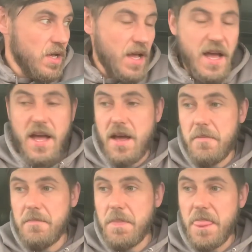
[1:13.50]

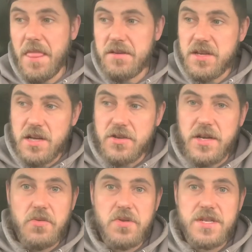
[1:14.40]
there's actually
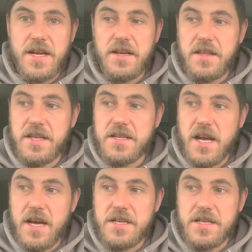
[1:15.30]
no sign of these
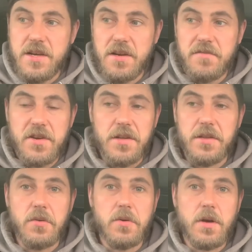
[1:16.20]
guys here. I've tried the
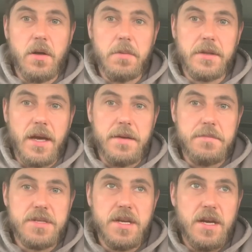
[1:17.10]
door a couple of
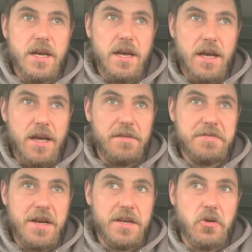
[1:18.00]
times, I've
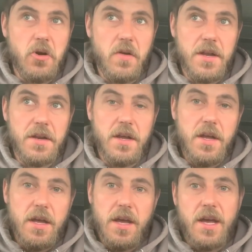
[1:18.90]
tried calling,
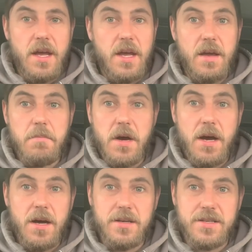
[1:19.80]
and
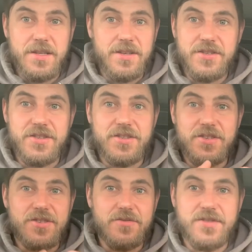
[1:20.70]
there's
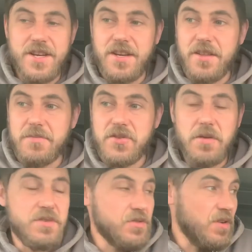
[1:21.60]
just no sign of them. So
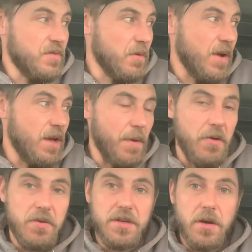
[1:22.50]
I'm just going to have to wait
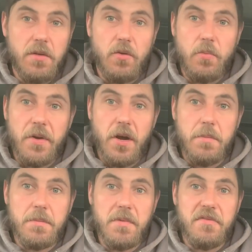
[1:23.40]
about until they open up,
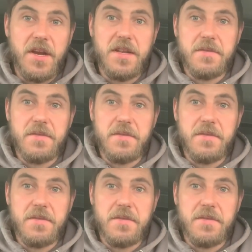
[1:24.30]
I'm afraid.